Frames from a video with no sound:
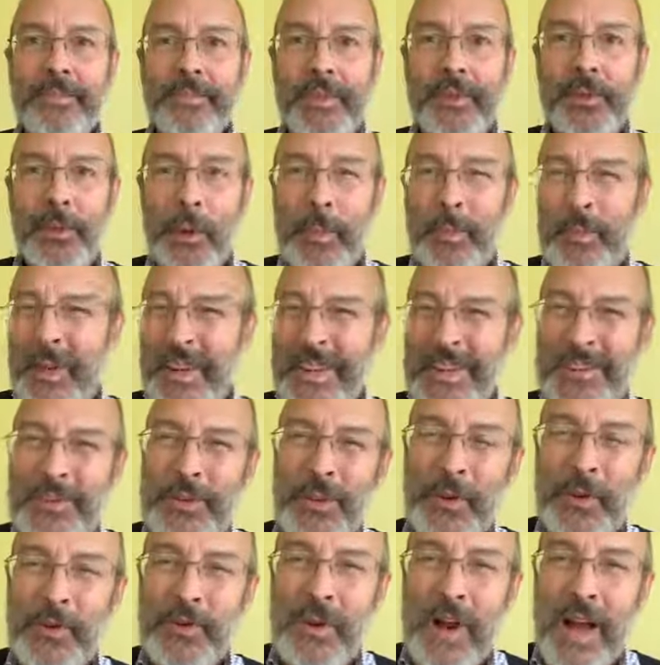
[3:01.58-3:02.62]
Europeans
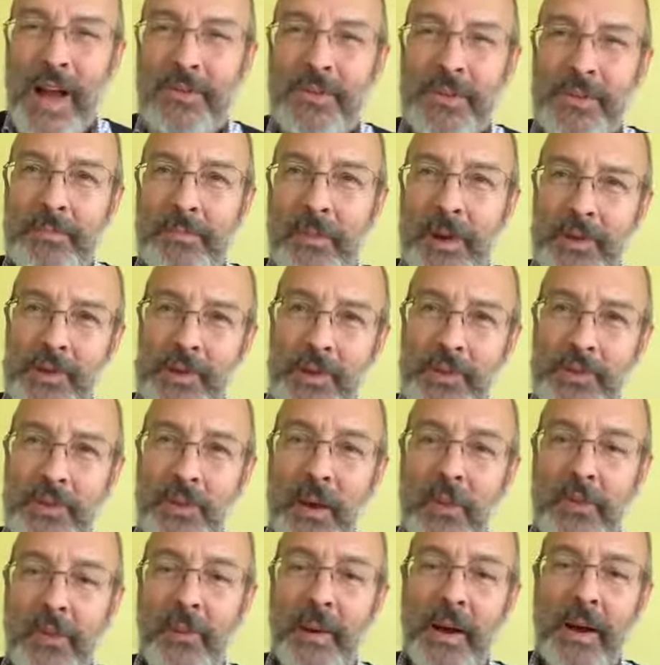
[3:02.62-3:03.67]
don't drive as much as
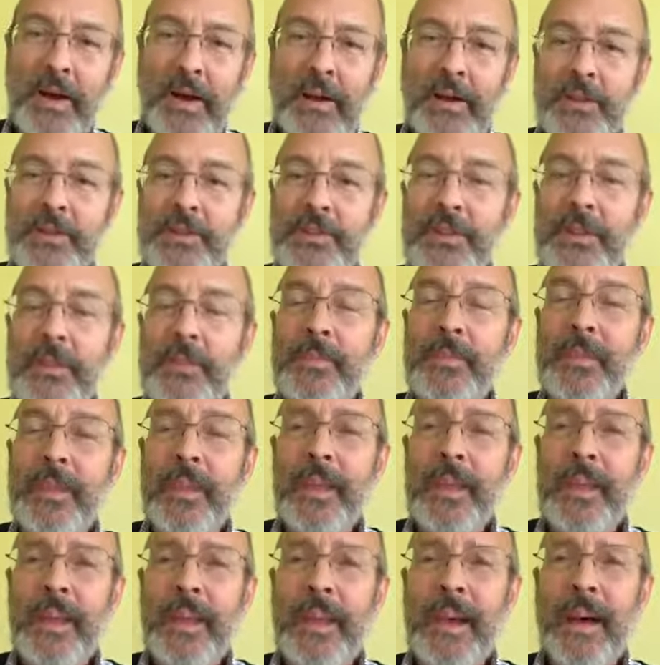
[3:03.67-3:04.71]
North Americans.
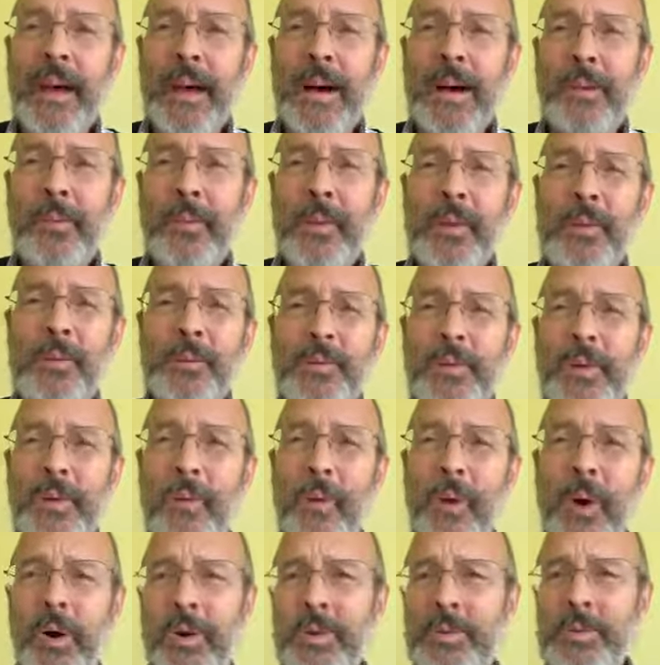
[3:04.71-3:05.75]
We usually
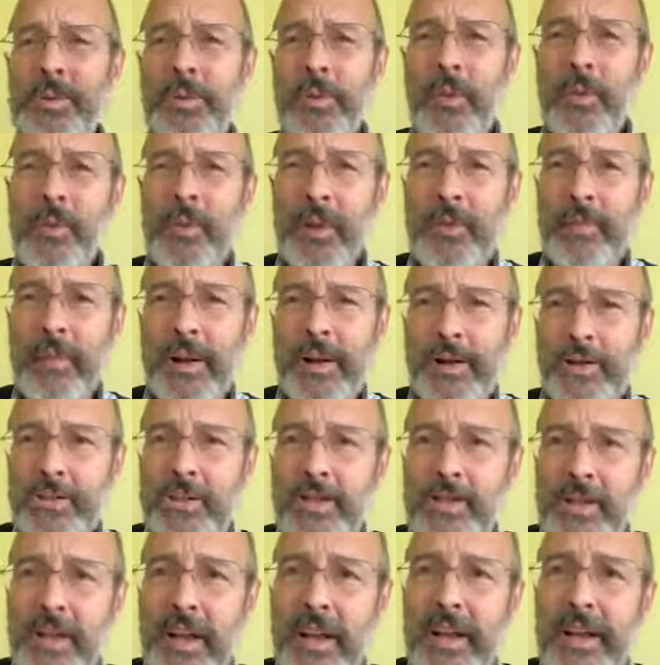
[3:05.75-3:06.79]
walk 2 or 3 miles
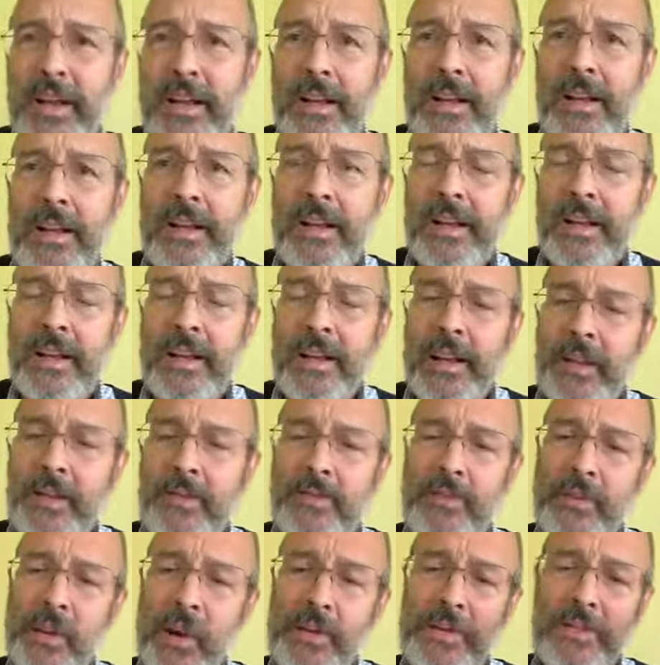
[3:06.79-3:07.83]
a day
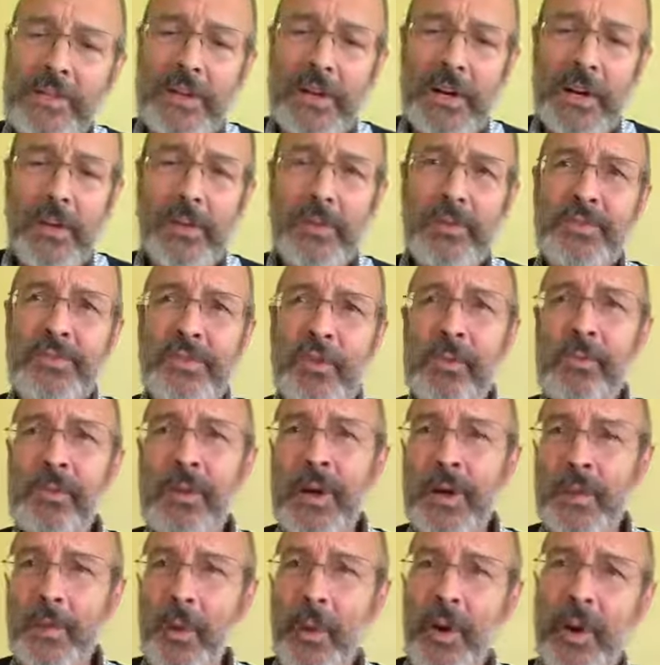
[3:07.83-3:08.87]
for ourselves, for
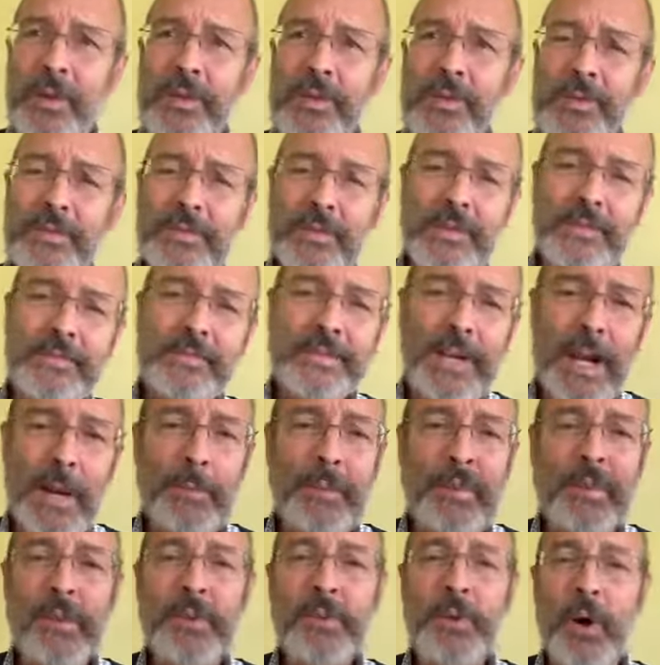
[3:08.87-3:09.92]
prayer walks, for time
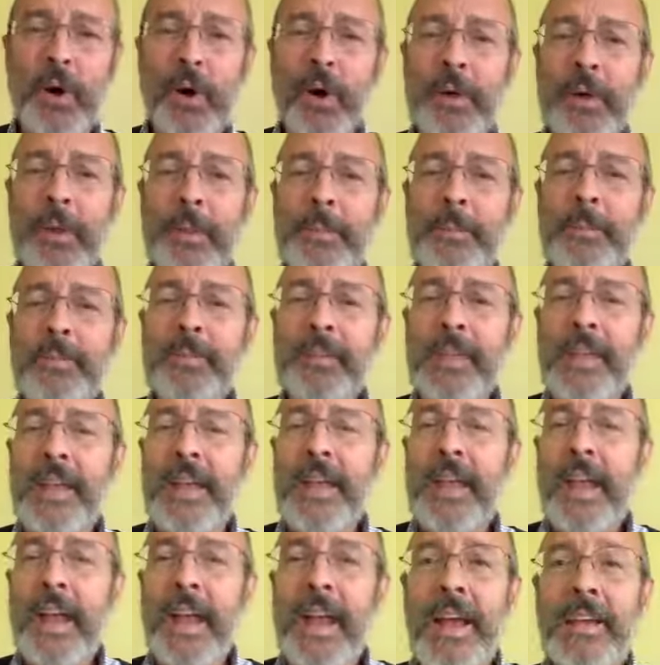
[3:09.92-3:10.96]
with the dog.
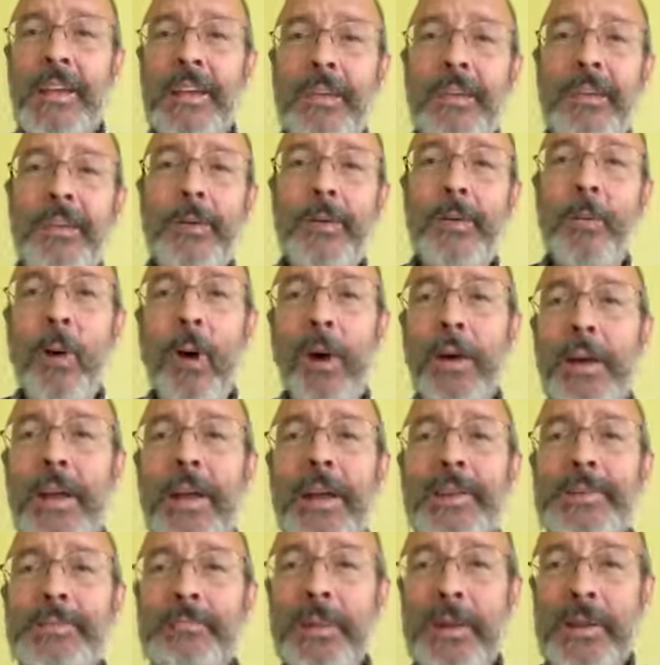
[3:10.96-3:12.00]
And walking
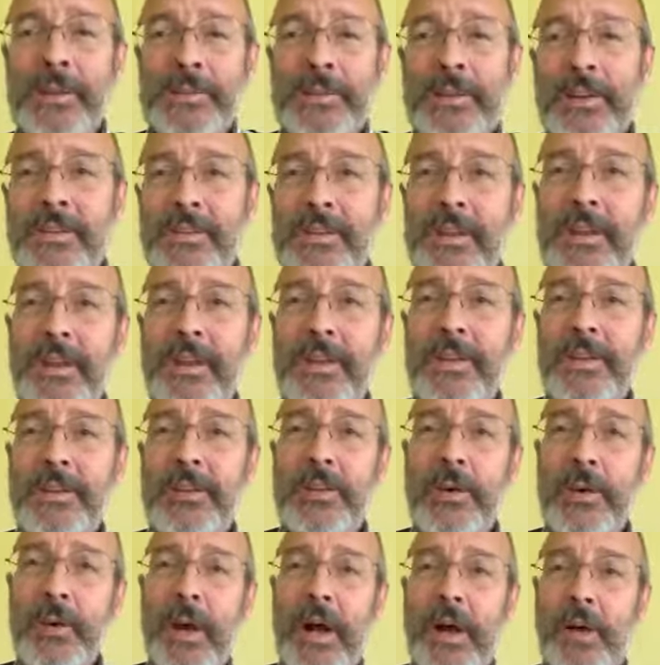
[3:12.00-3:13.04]
is mentioned
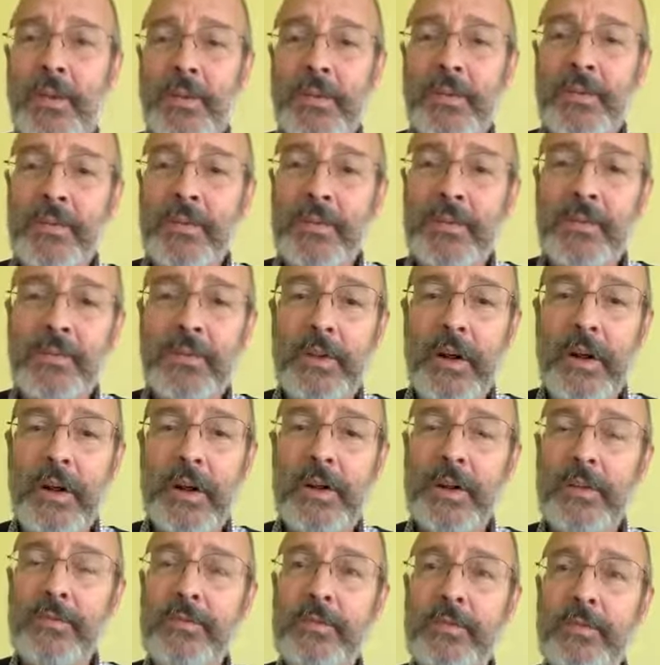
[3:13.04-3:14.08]
throughout
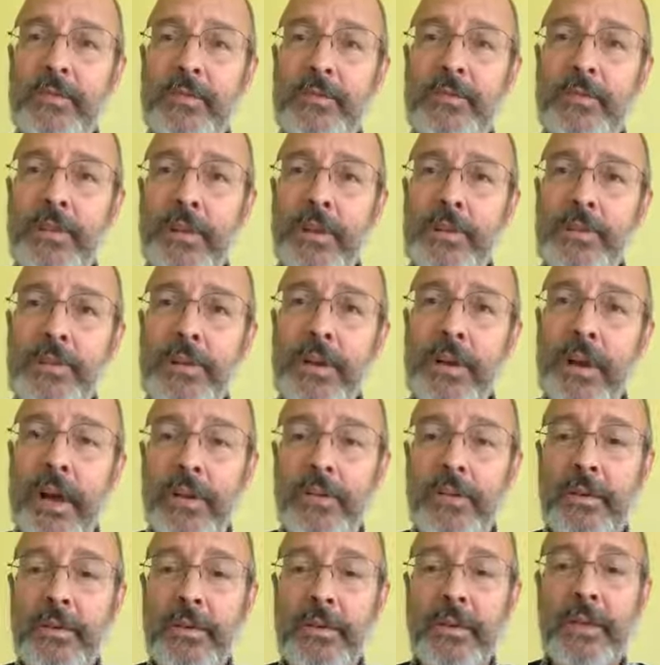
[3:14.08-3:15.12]
1
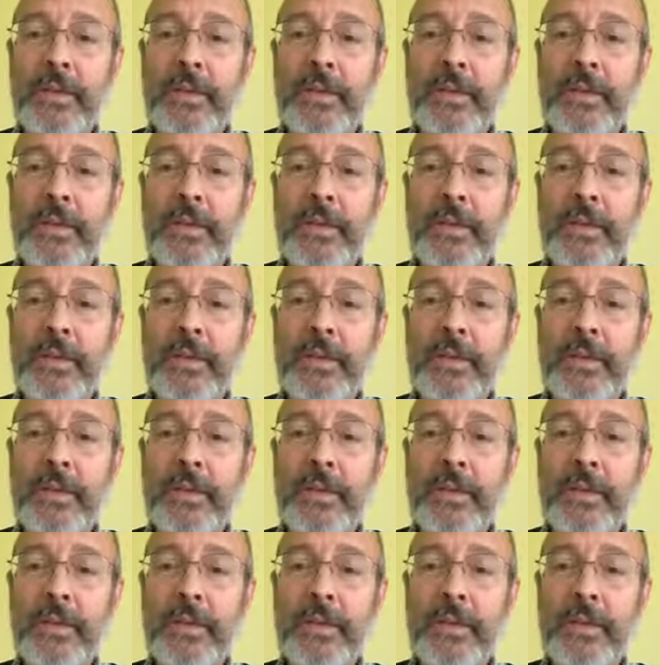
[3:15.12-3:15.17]
John,